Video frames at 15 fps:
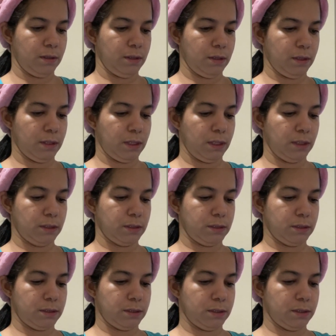Light,
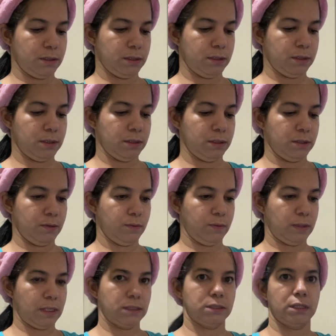
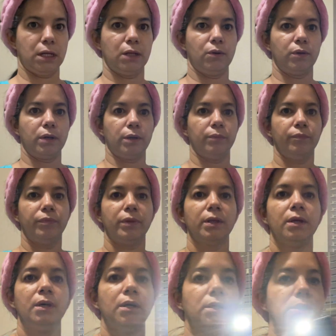flashlight. Okay,
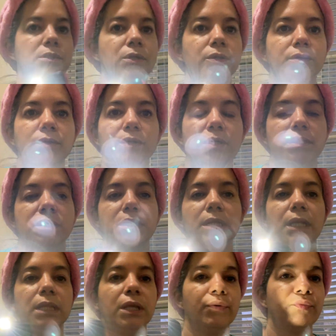so you can see
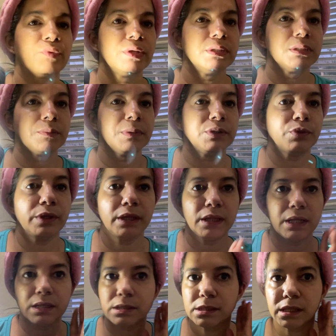the difference between
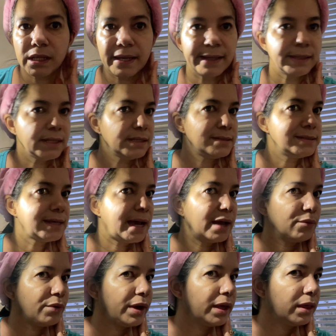this
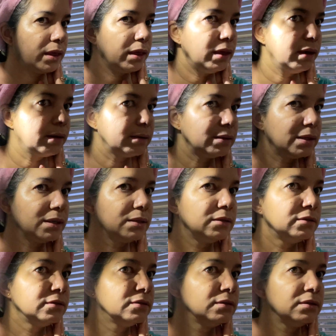side right here and
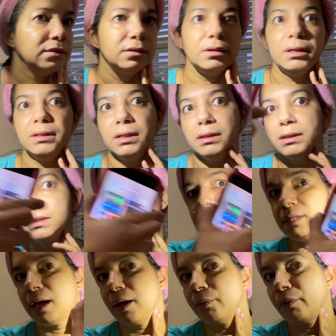then this
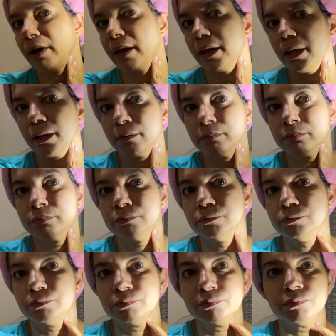side right here.
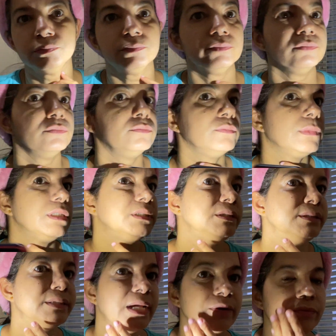It's
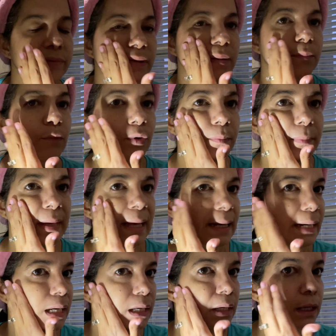definitely more
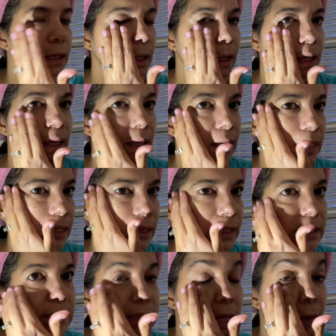matted and
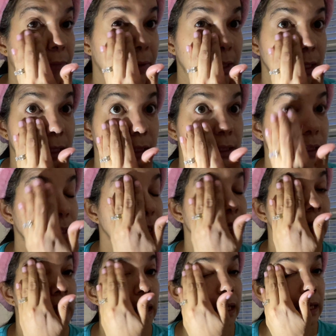it's definitely looking
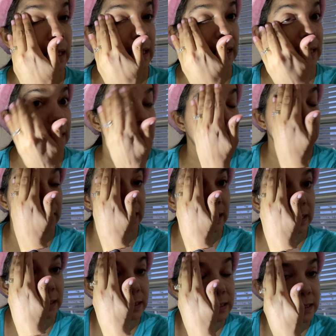like
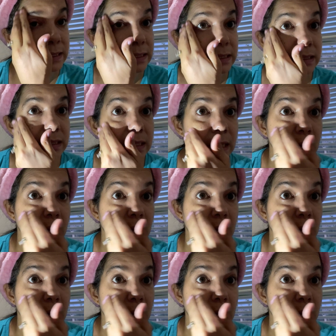it's